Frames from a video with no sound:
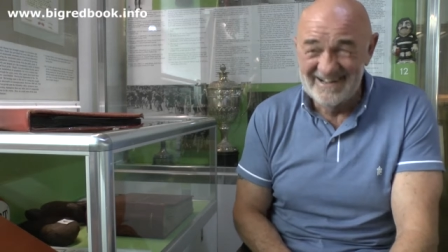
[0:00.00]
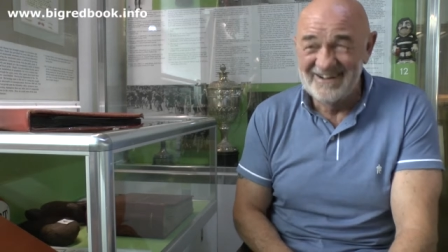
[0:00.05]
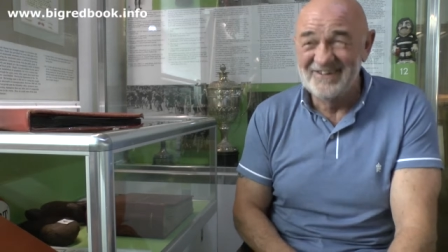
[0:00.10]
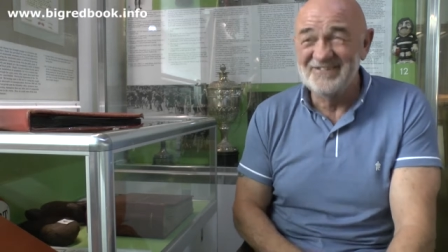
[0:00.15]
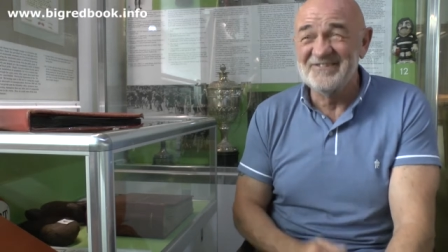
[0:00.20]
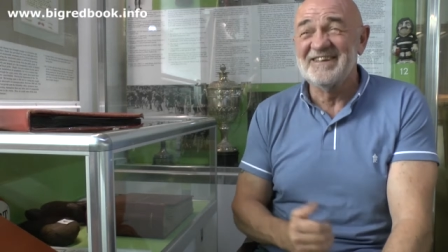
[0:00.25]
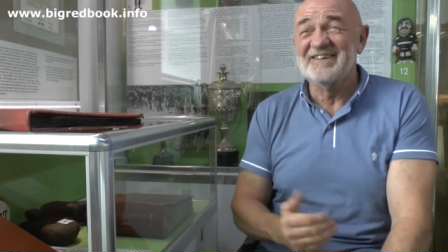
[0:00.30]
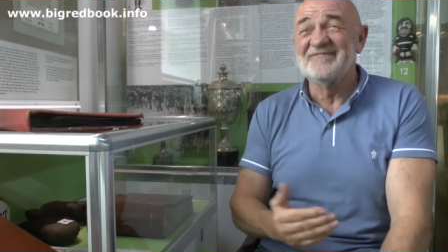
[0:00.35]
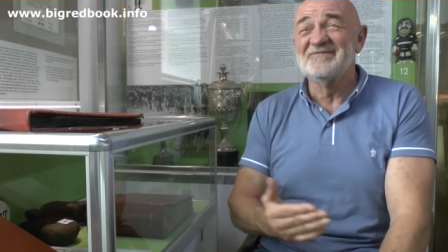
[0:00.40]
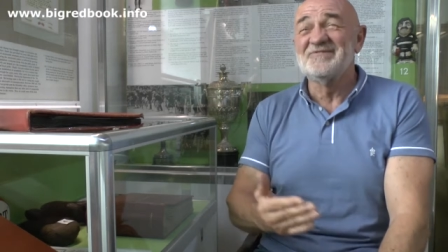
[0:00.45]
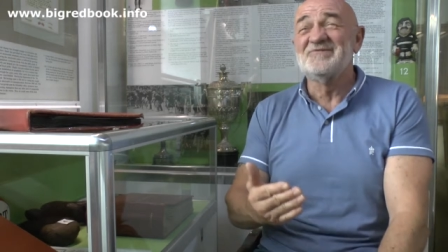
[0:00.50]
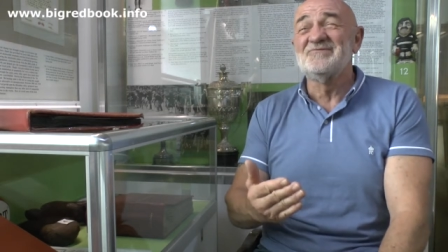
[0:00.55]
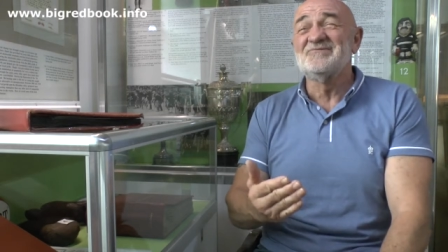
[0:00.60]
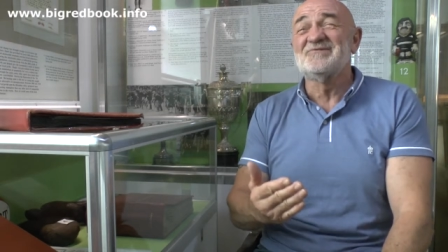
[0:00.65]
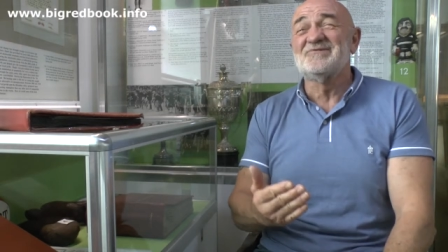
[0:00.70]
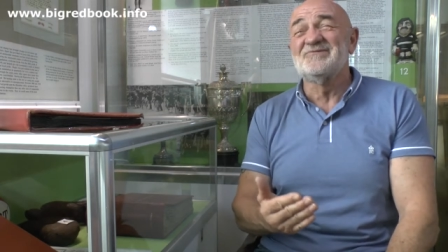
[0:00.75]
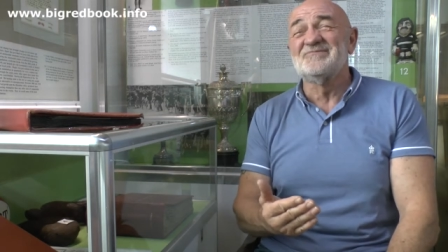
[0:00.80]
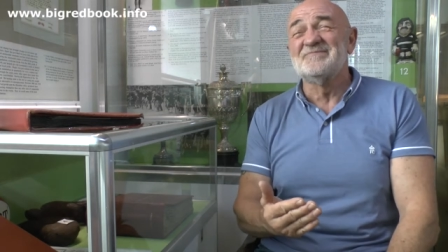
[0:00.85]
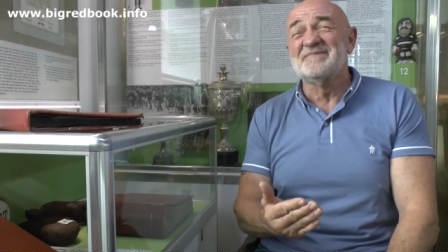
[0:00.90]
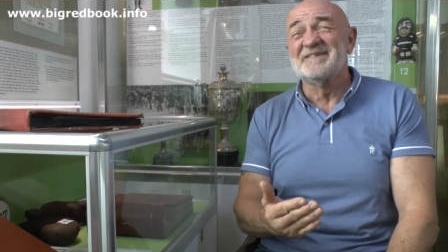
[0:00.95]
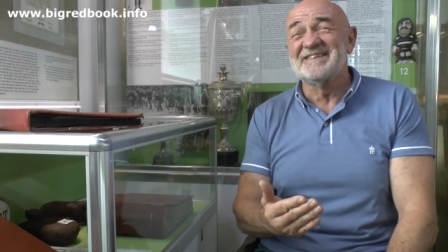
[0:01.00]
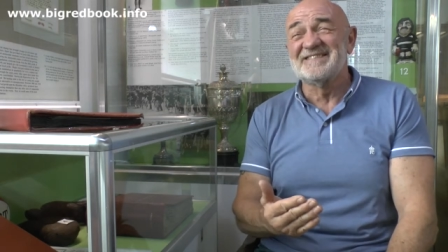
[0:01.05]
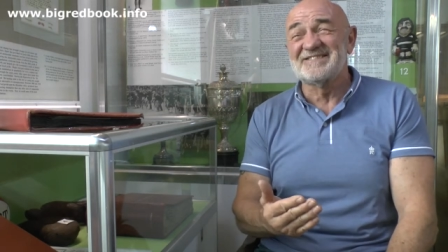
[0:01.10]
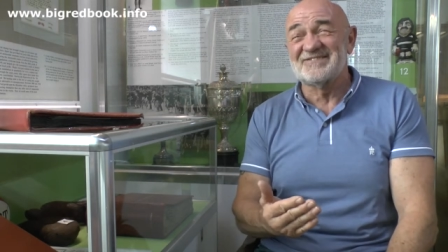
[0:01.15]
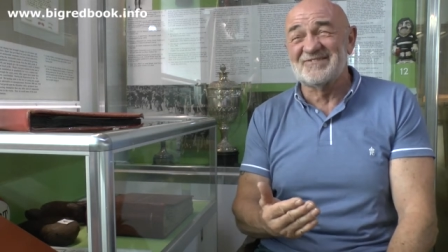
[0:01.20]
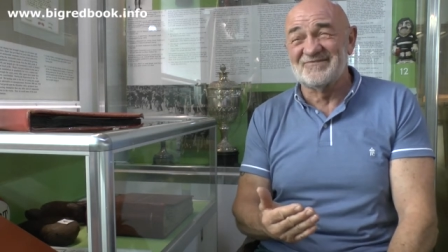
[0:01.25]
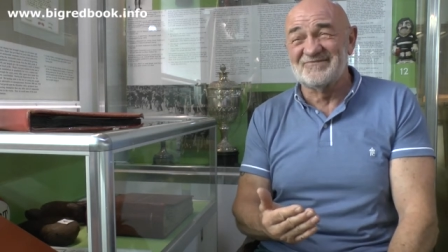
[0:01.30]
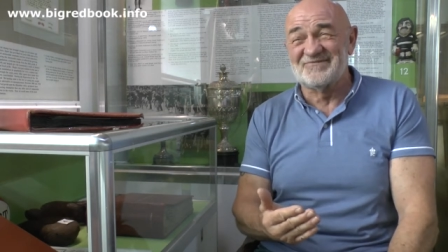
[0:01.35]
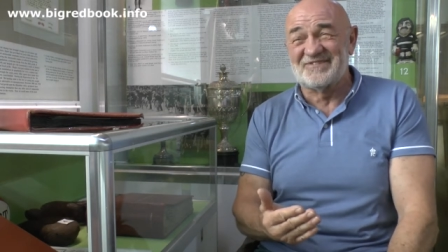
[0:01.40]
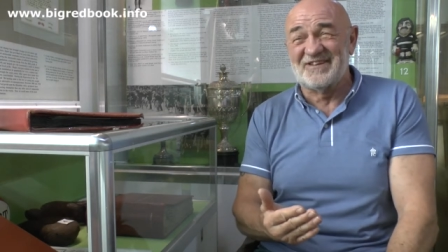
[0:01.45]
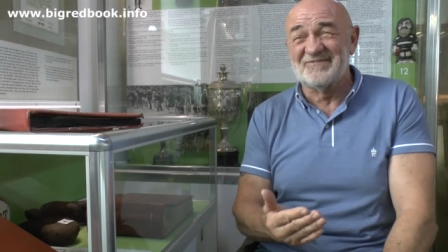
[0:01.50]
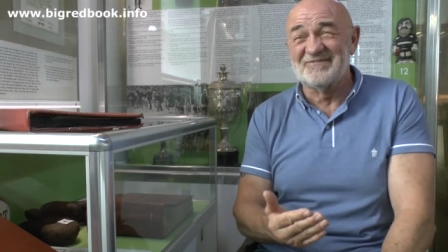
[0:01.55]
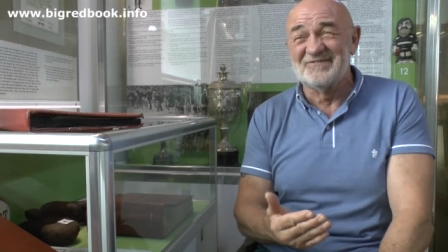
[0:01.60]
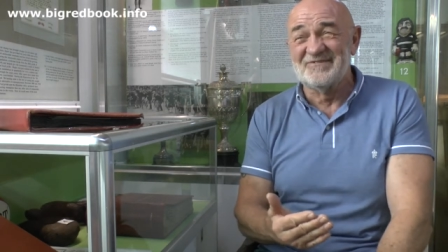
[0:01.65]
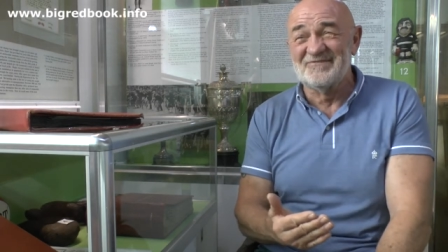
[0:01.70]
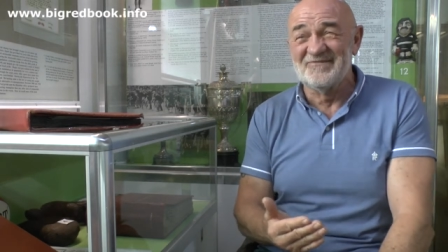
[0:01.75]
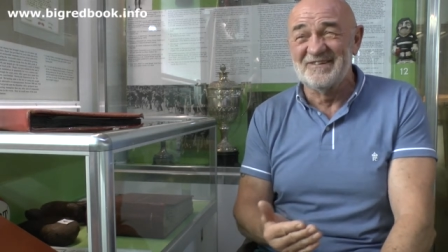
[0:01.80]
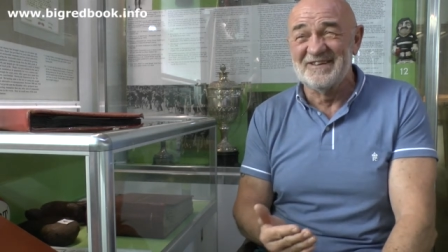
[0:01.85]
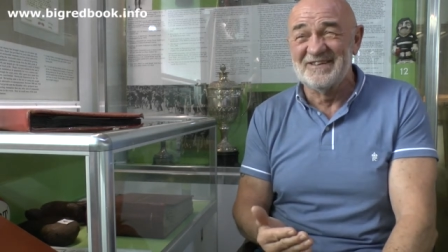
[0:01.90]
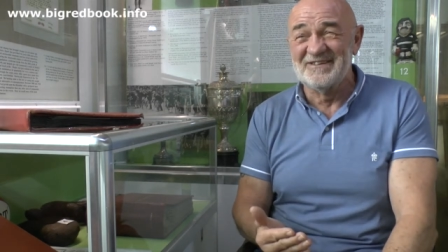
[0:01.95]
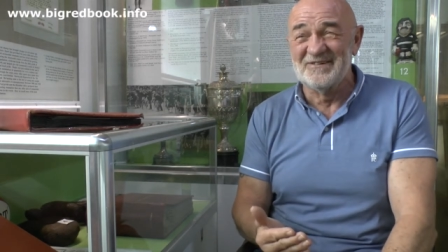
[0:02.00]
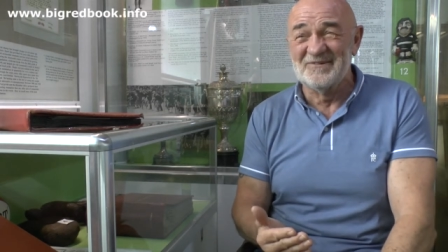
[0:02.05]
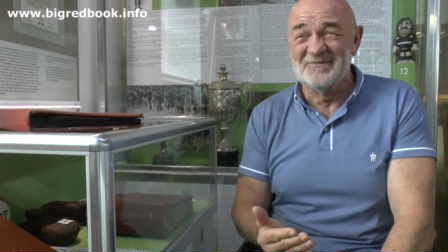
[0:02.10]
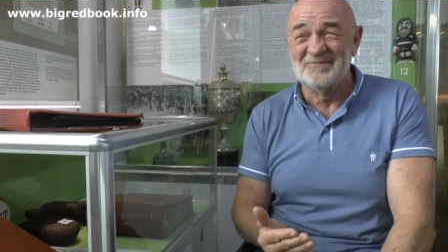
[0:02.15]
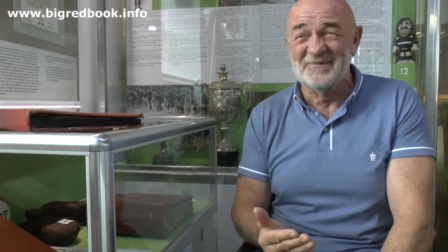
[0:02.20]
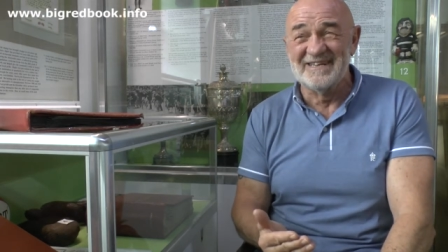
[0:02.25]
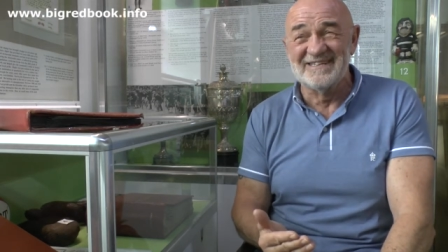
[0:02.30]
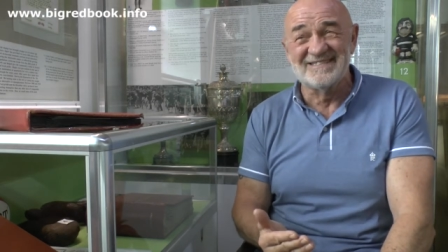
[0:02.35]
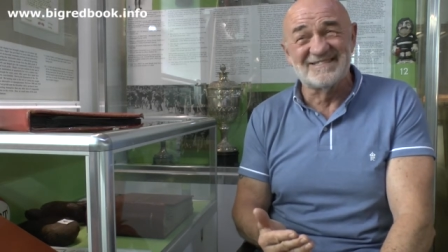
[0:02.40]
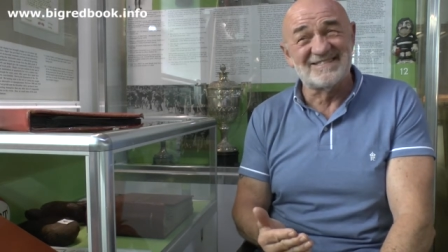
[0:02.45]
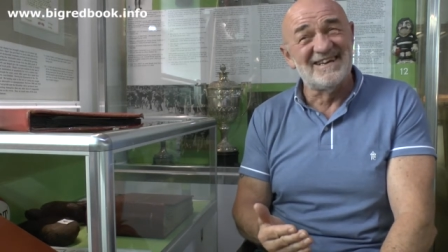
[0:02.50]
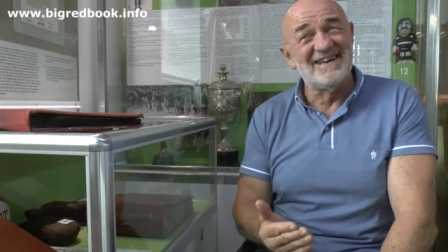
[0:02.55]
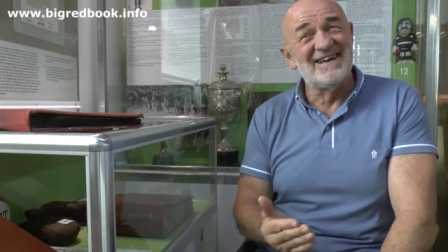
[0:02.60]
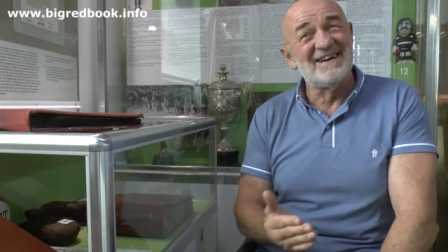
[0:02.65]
I can never do two minutes on Donut Radio Well.